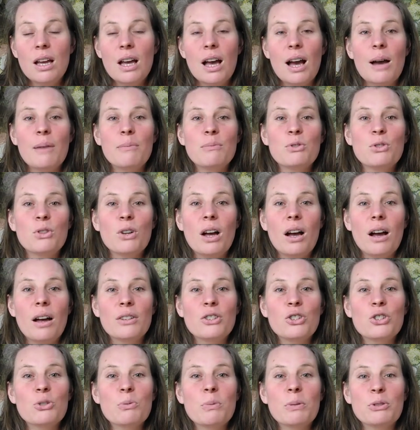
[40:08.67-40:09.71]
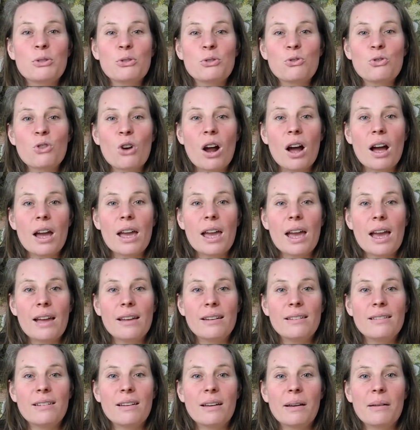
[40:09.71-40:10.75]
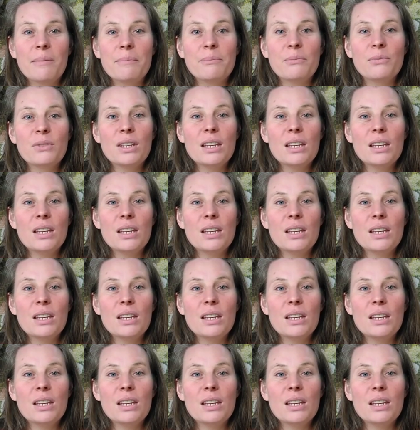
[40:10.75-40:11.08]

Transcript: I just want to try and